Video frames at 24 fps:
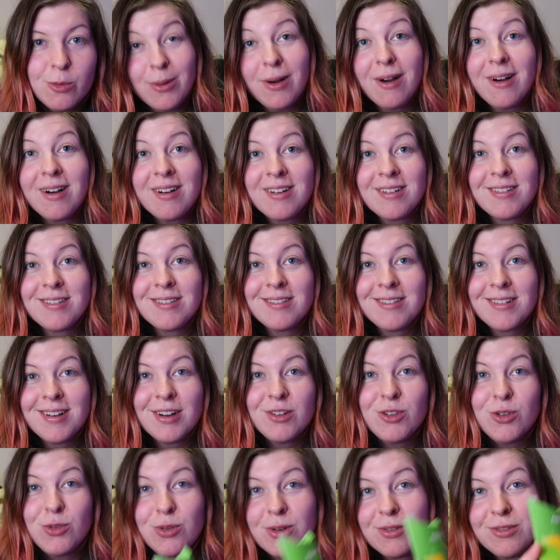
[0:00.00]
but
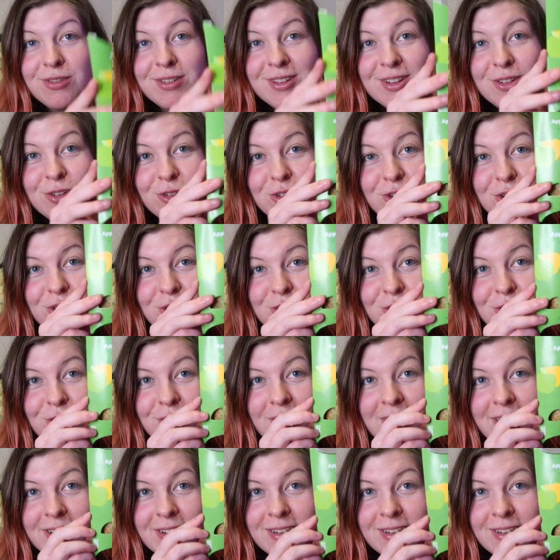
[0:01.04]
I do have a little dessert